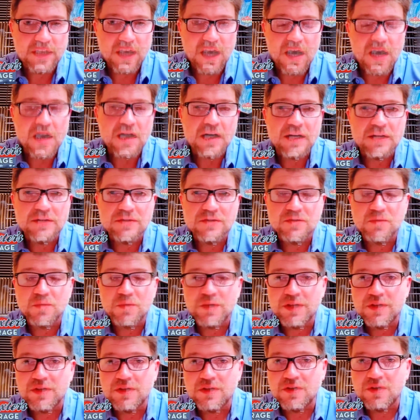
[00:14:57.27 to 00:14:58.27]
cons
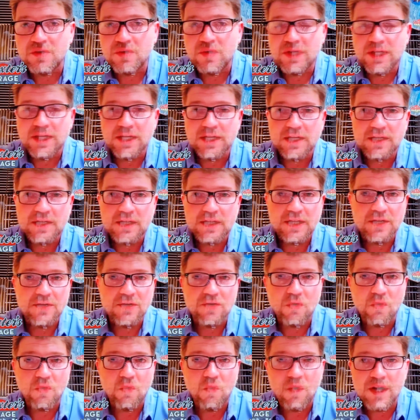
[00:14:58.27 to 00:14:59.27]
with doing it
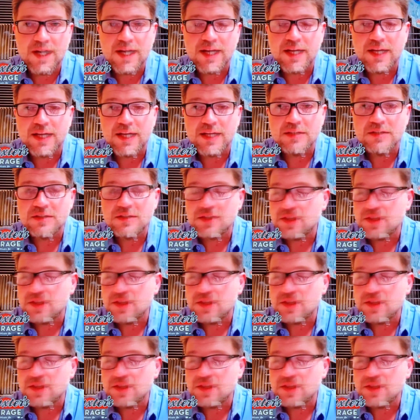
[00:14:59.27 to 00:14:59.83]
either way. It